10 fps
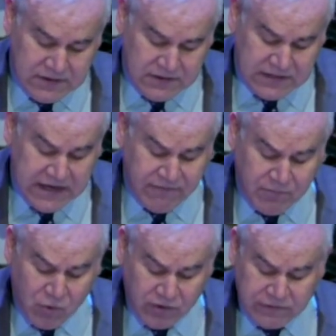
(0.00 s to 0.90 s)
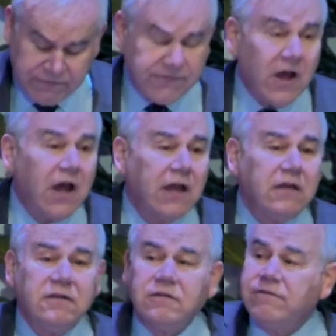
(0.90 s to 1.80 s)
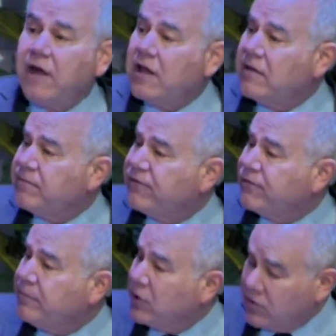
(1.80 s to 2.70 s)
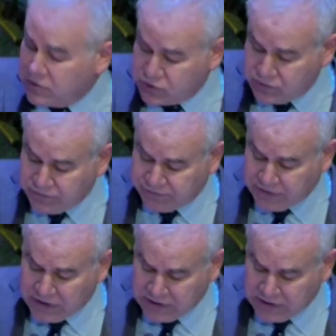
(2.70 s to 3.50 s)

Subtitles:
They have a more defined, developed spiritual side.